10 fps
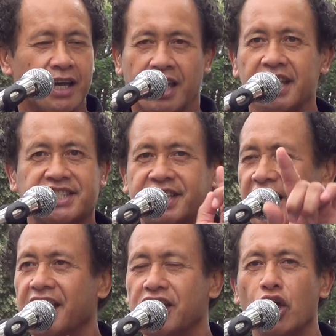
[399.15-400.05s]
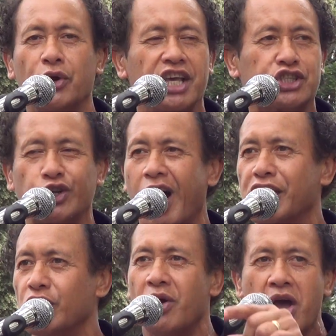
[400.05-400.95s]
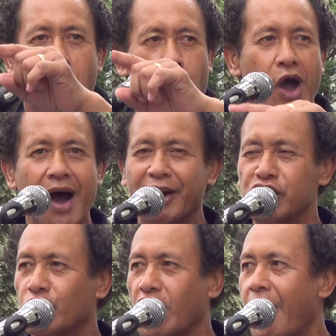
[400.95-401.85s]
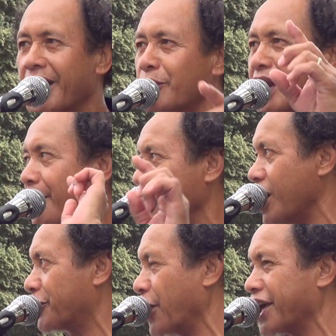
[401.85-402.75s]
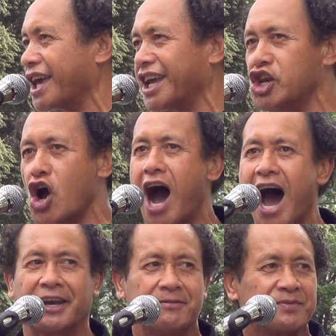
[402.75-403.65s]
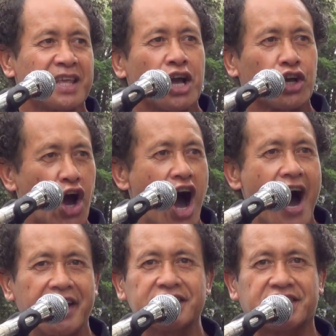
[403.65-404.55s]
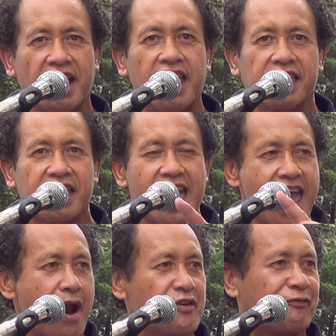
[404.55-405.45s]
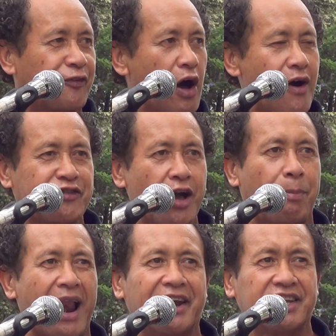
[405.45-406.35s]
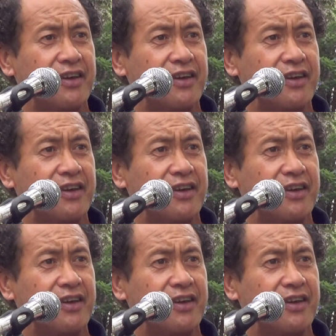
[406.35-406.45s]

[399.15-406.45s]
He's seen you, He saw you. Wherever you're going, whatever you're thinking in your heart, God is seeing every flow of your blood.